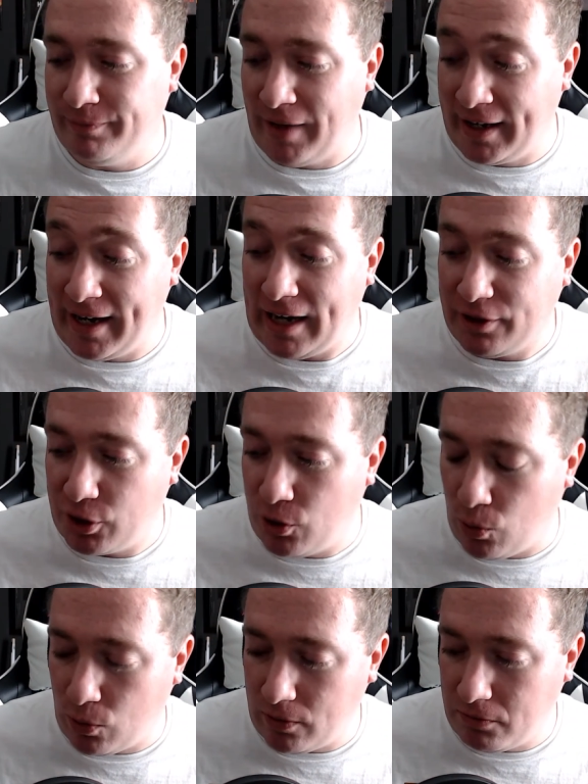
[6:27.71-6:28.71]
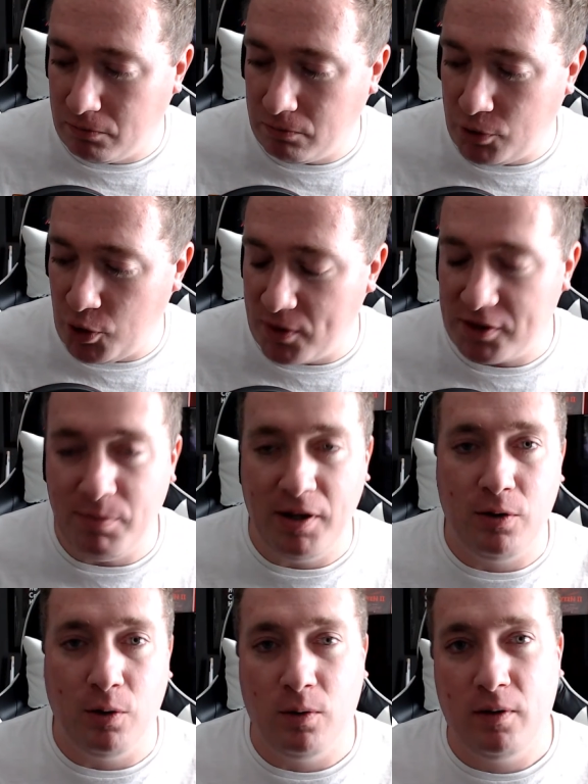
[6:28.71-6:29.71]
I got the cord,
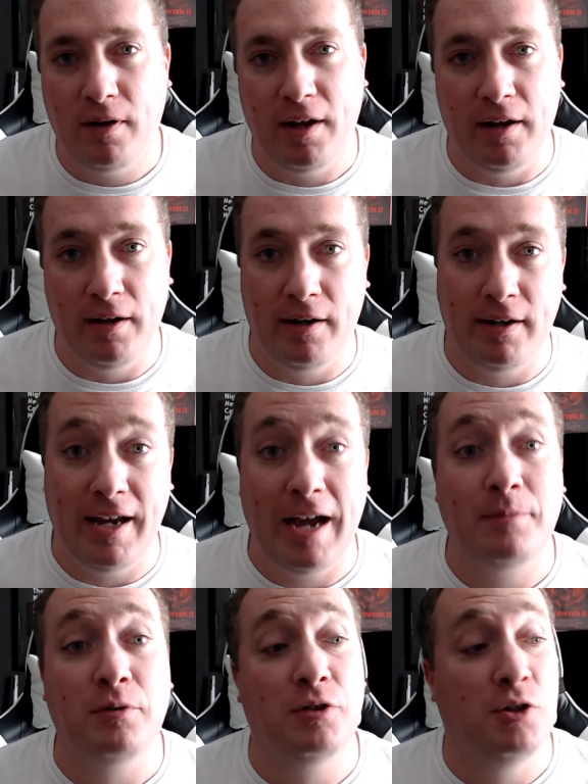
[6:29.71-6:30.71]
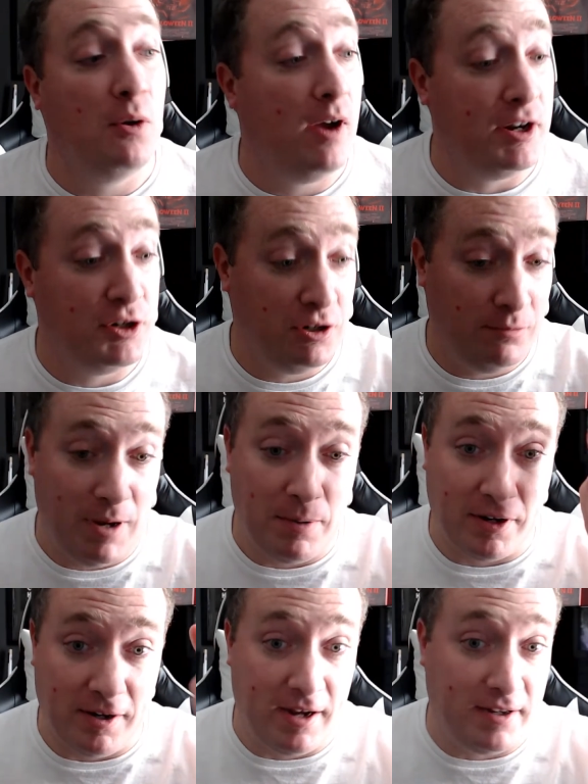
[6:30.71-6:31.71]
USB cord and adapter, so I should be able
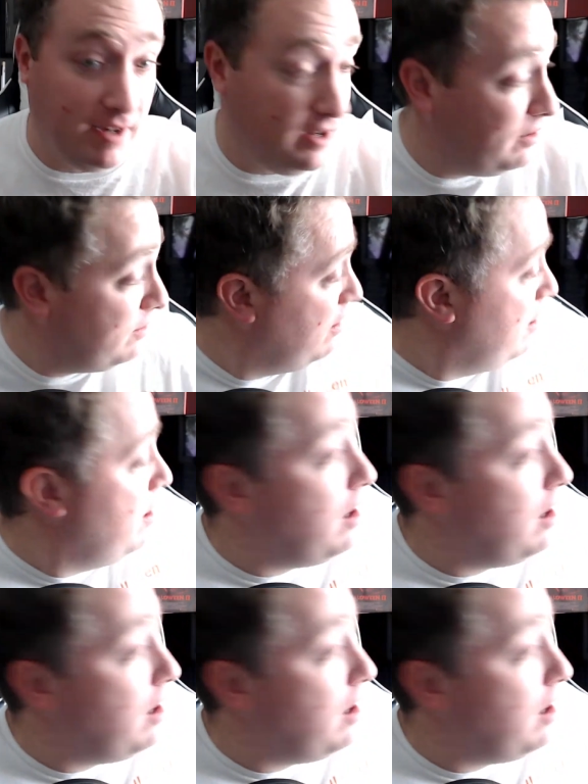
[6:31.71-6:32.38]
to connect to here